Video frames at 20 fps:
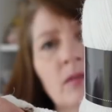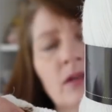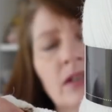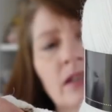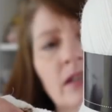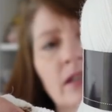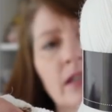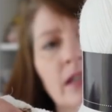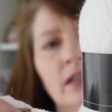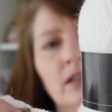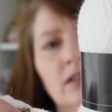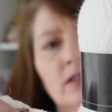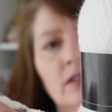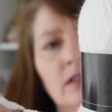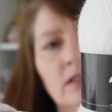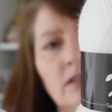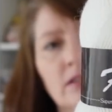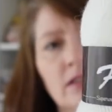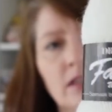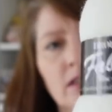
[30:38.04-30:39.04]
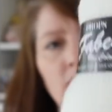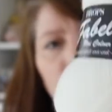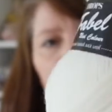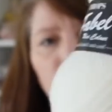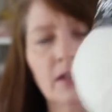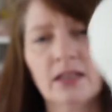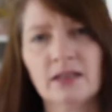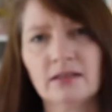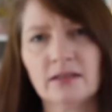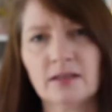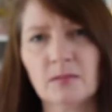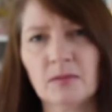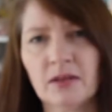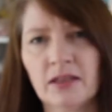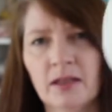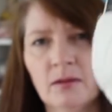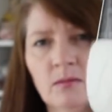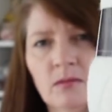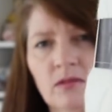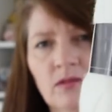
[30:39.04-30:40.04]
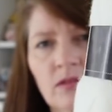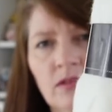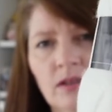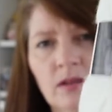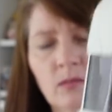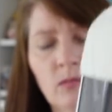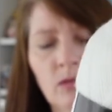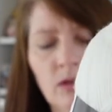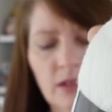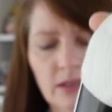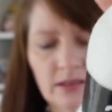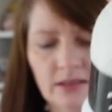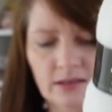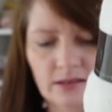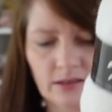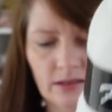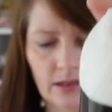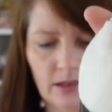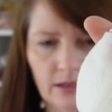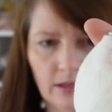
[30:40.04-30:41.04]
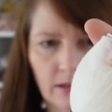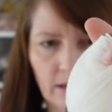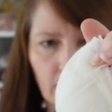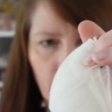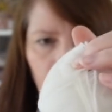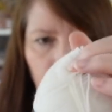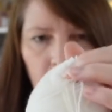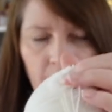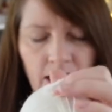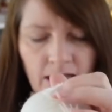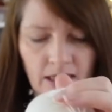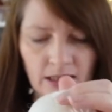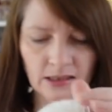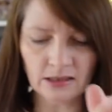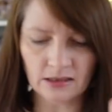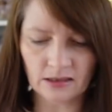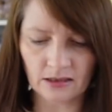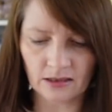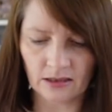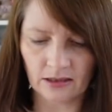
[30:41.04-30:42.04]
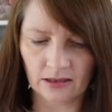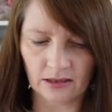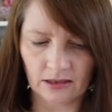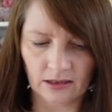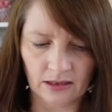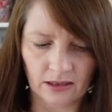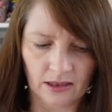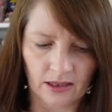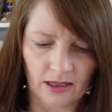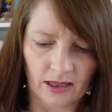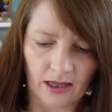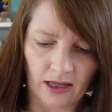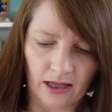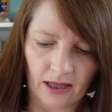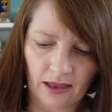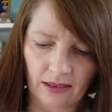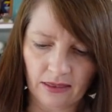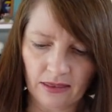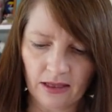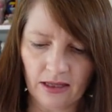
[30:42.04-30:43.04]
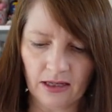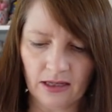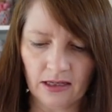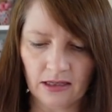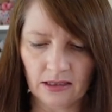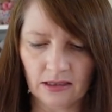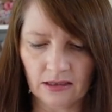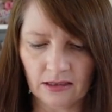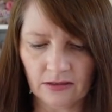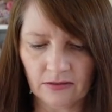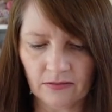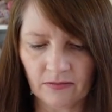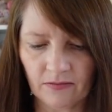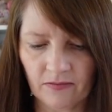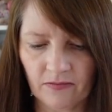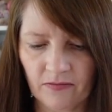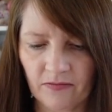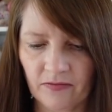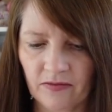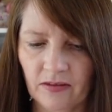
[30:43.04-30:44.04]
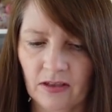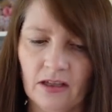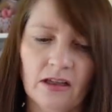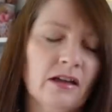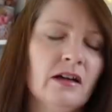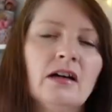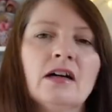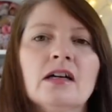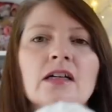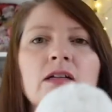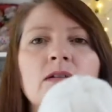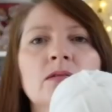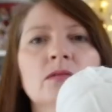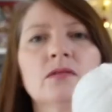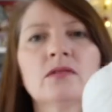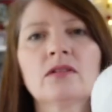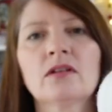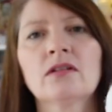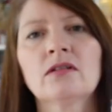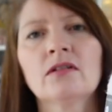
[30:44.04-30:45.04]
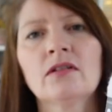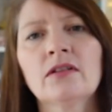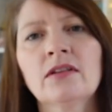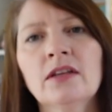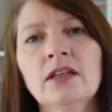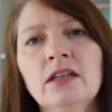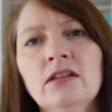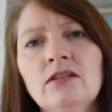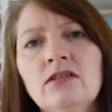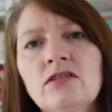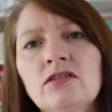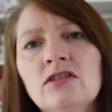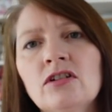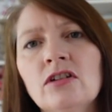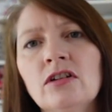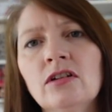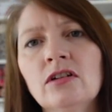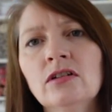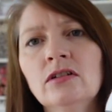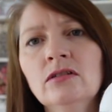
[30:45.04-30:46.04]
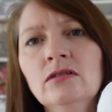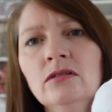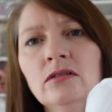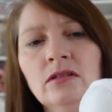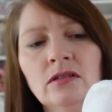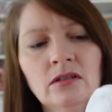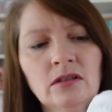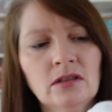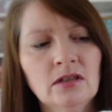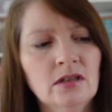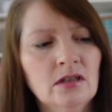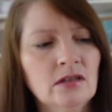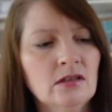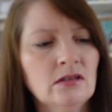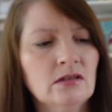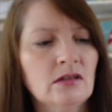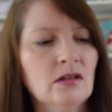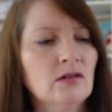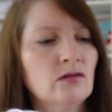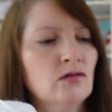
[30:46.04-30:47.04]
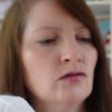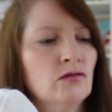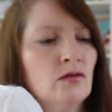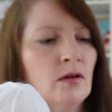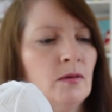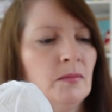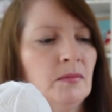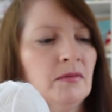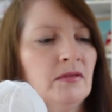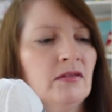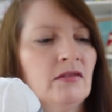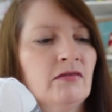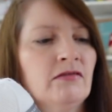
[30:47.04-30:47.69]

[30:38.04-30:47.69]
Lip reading: when I actually see it in reality. But that was the whitest colour they had. And then I also got these two, so Drops